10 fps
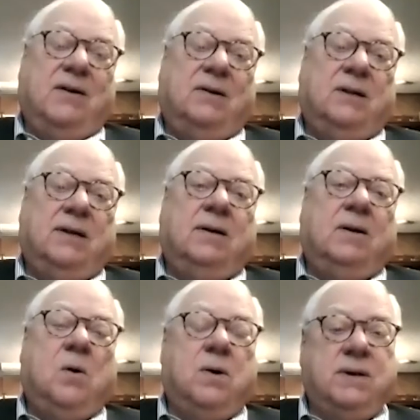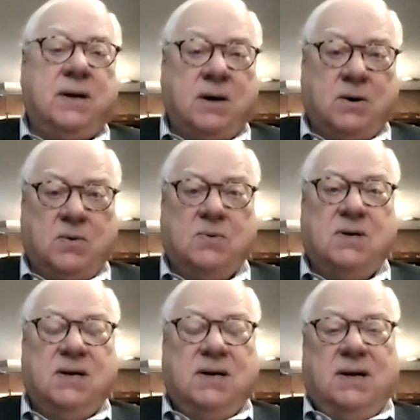little or
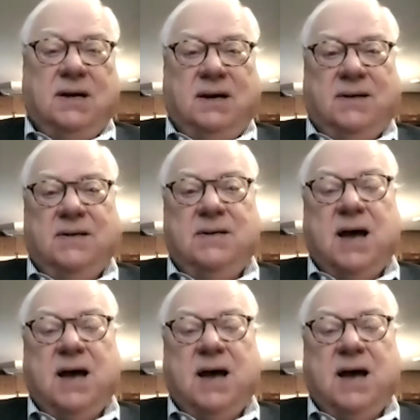no uh,